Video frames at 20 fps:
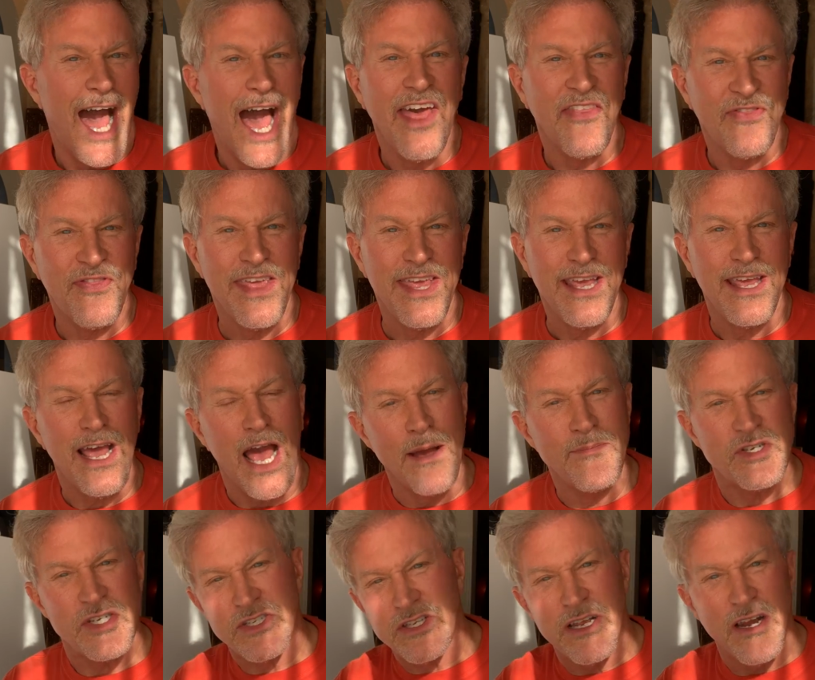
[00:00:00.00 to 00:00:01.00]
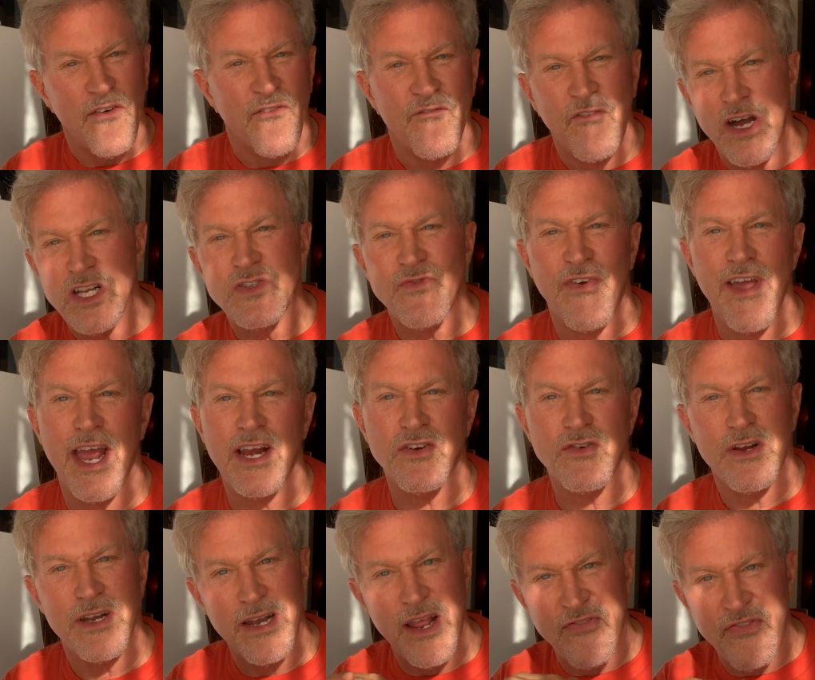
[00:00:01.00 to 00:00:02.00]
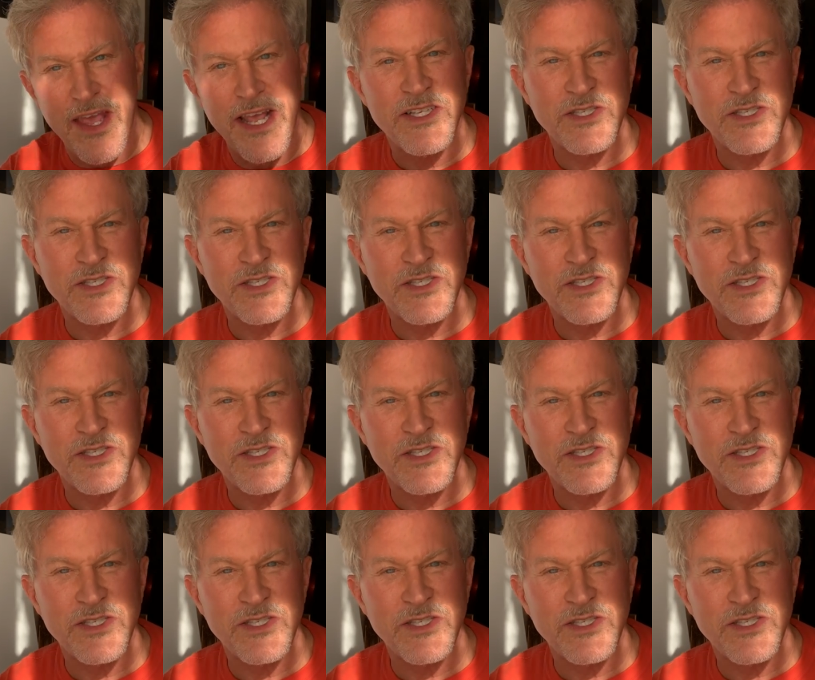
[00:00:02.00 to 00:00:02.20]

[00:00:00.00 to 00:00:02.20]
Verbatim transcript: I think I'm just gonna fudge factor it and I think